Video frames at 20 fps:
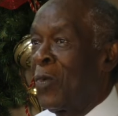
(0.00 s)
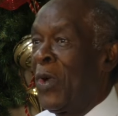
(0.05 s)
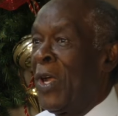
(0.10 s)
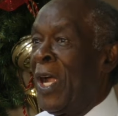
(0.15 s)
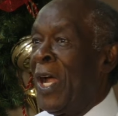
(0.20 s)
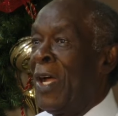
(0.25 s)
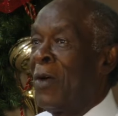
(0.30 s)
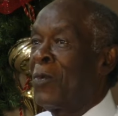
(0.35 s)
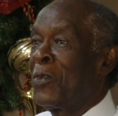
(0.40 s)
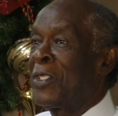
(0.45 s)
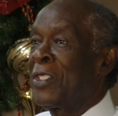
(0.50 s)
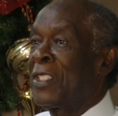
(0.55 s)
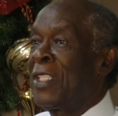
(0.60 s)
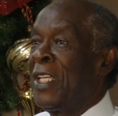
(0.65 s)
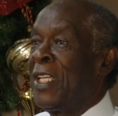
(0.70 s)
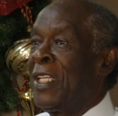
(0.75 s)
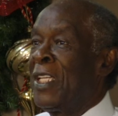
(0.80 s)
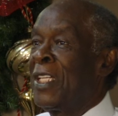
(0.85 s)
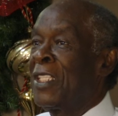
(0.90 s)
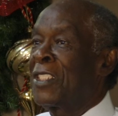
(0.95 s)
Where I was
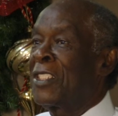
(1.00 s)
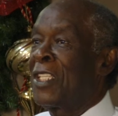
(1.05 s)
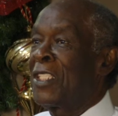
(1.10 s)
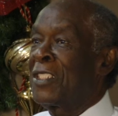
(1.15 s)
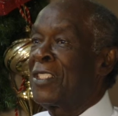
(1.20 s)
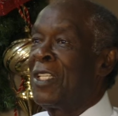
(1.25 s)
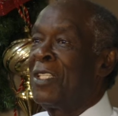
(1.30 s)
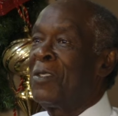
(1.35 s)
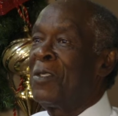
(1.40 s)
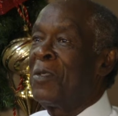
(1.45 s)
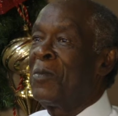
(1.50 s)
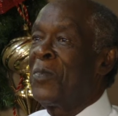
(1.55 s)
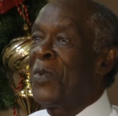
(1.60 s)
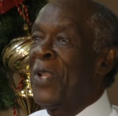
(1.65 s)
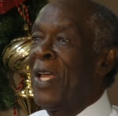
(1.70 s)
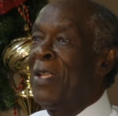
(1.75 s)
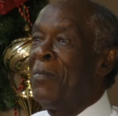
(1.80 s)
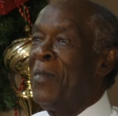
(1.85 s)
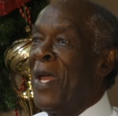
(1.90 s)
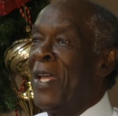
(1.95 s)
the assistant
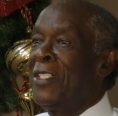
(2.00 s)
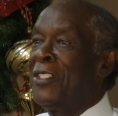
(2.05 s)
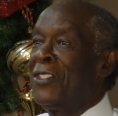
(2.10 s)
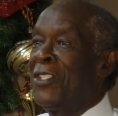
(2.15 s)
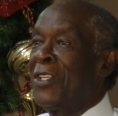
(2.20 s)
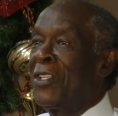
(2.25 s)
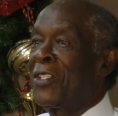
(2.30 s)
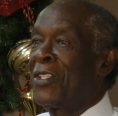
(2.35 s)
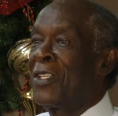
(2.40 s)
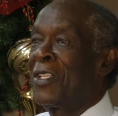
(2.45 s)
plant manager.